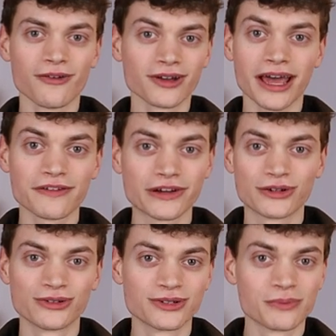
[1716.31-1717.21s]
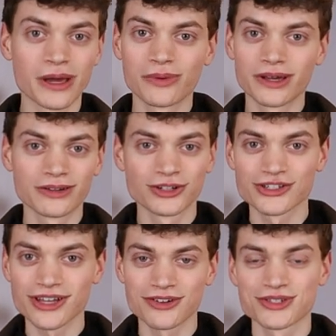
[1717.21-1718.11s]
what I find good, maybe your
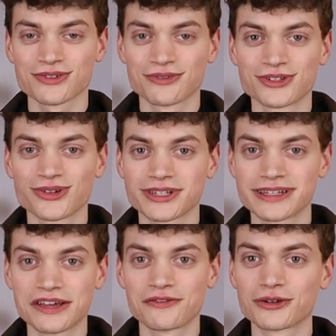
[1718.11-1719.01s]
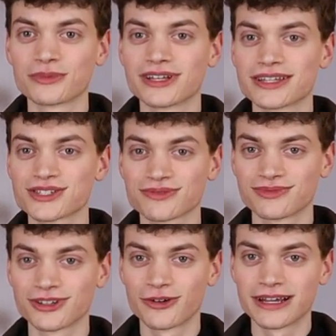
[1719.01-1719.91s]
style's totally different, but that's
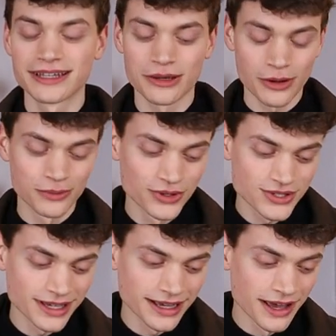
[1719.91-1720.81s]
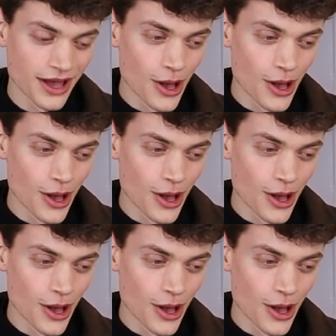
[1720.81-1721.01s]
the great thing about music.